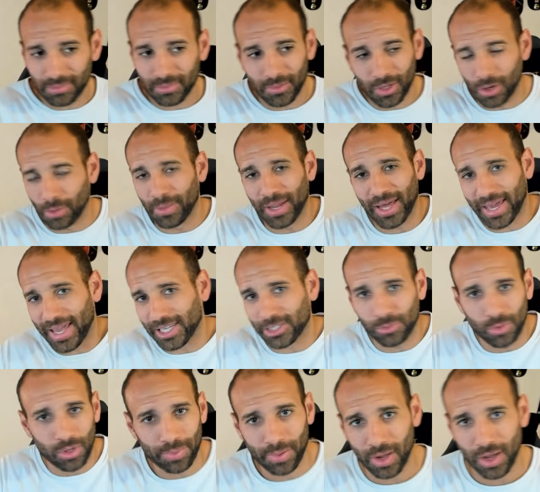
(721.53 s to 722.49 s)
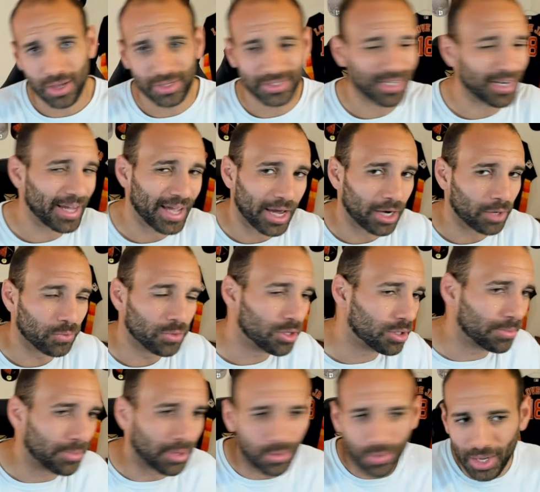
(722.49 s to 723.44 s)
you know, black has 3 pawns, yeah, they got a
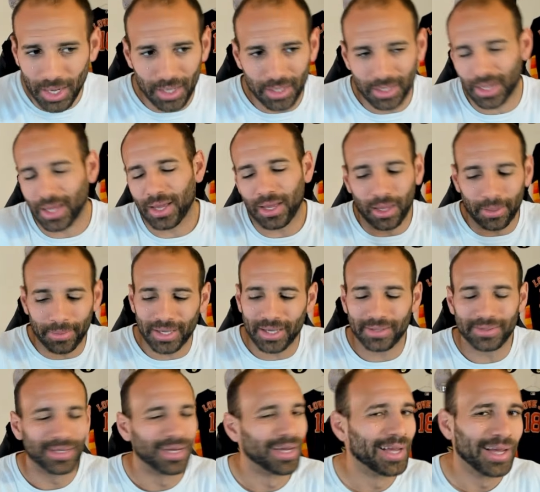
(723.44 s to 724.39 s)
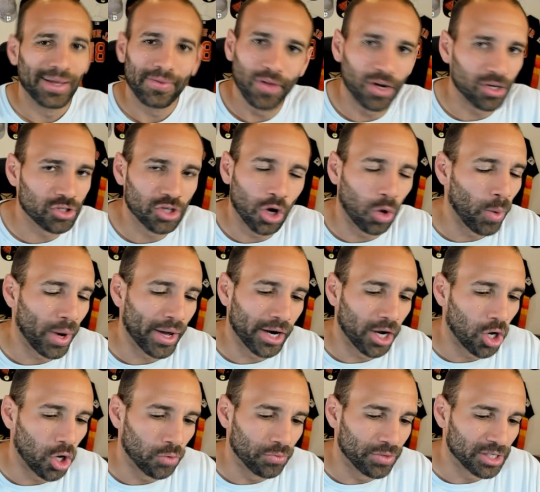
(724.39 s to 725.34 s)
rook, but what? Like, I mean, there's no way
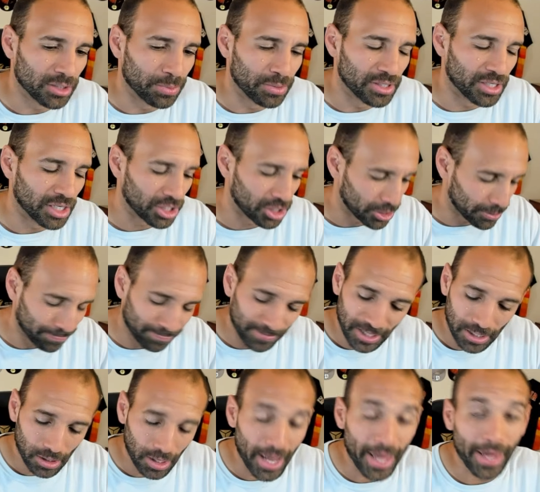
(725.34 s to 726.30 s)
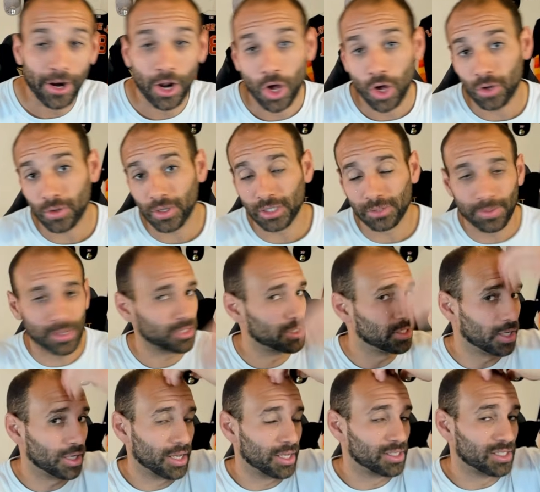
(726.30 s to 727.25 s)
to hold this position at all,
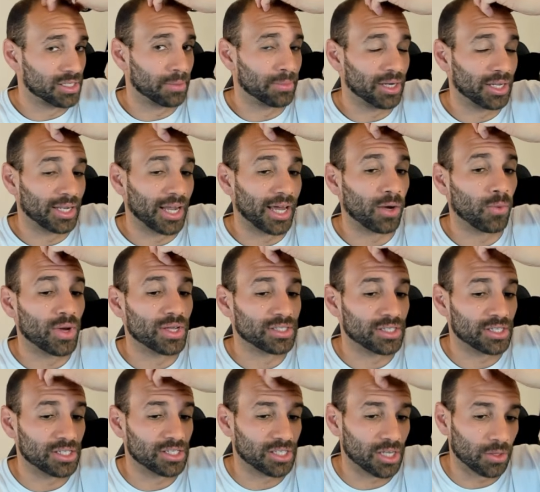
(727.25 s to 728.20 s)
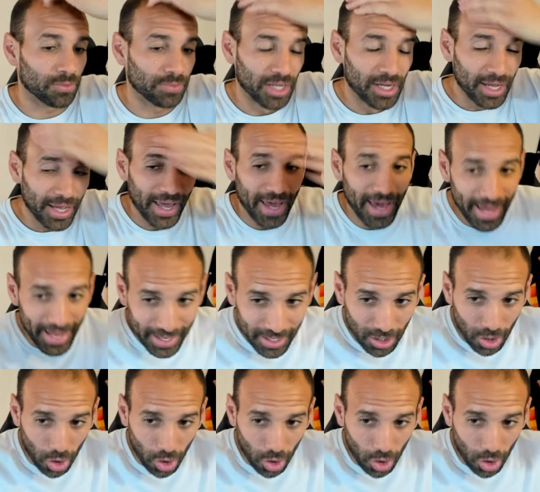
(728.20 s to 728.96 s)
especially against somebody like Wesley So. And